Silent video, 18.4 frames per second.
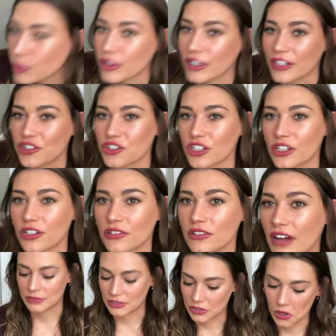pretty chill.
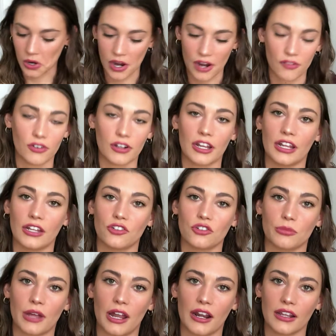I'm sorry for getting
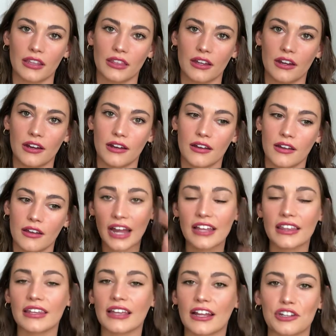dramatic there.
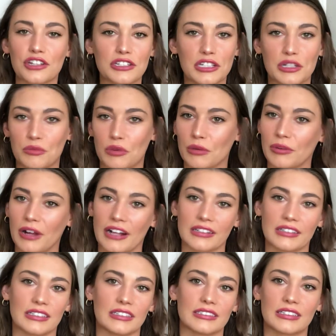I think I just need more
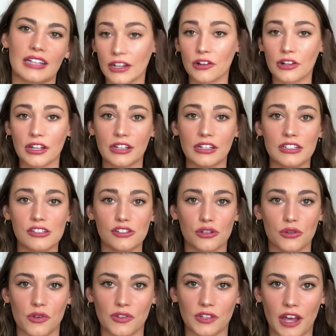practice and it'll get
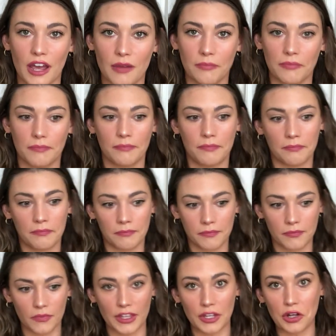easier with time
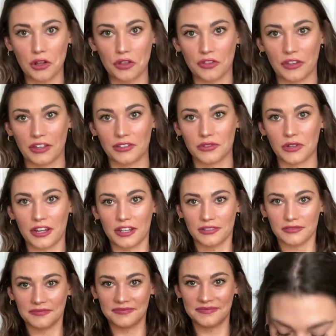like all things,
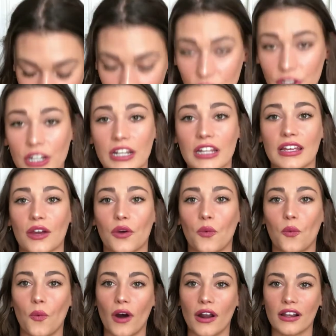right? If you're gonna get
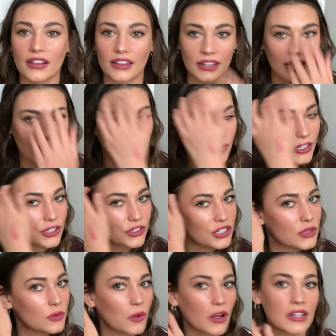one thing where you
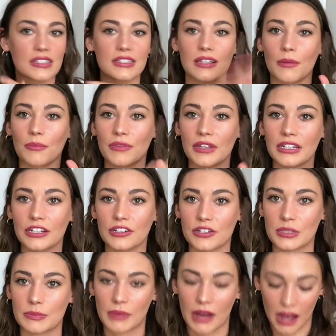just want something to
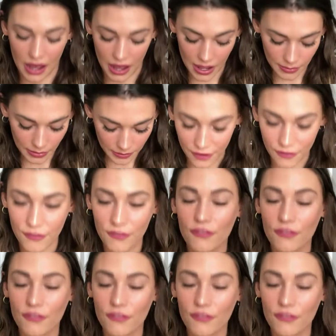just pop, my